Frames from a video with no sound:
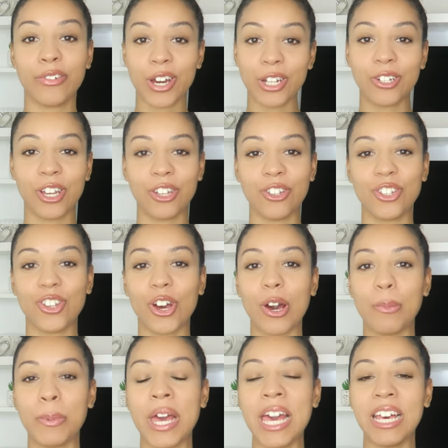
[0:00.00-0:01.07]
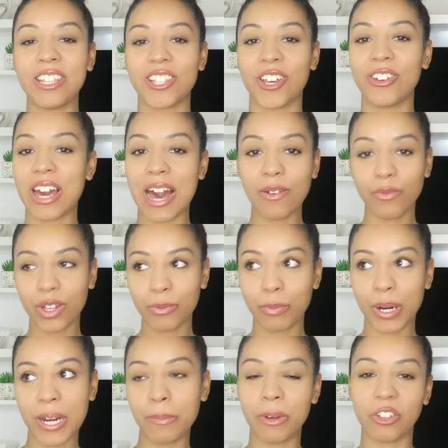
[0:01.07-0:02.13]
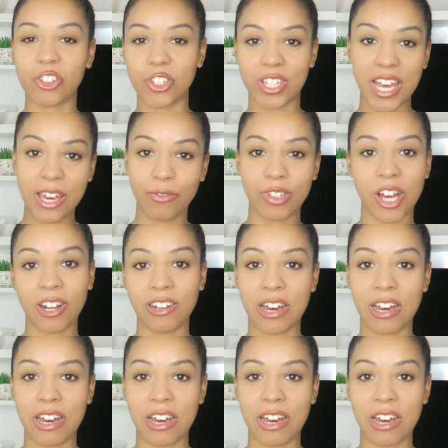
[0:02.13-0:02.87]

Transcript: Photoshop. So, Canva pretty much much saved our